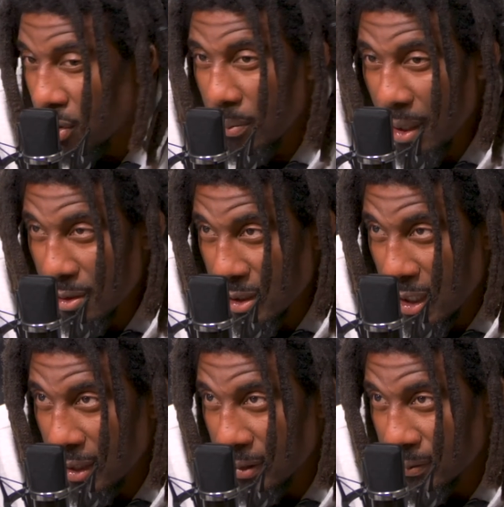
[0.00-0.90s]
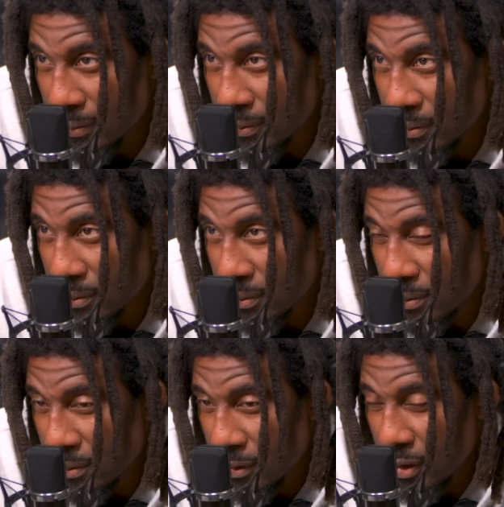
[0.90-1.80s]
or Mount Zion.
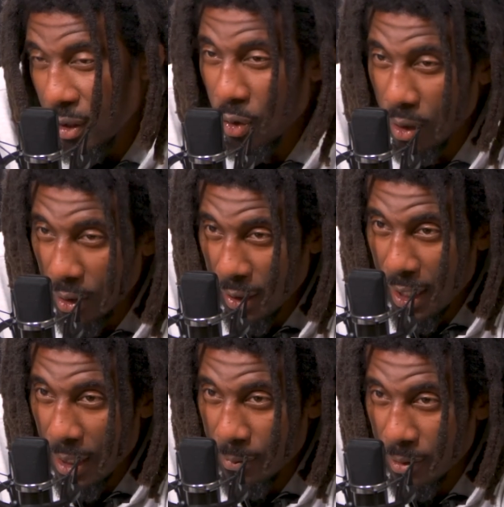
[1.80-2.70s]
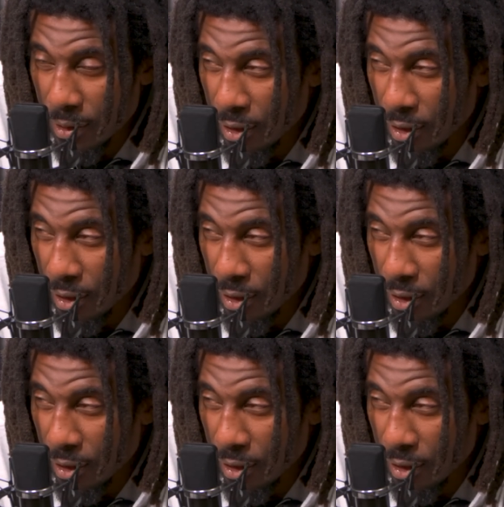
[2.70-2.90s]
Oak Hill Academy,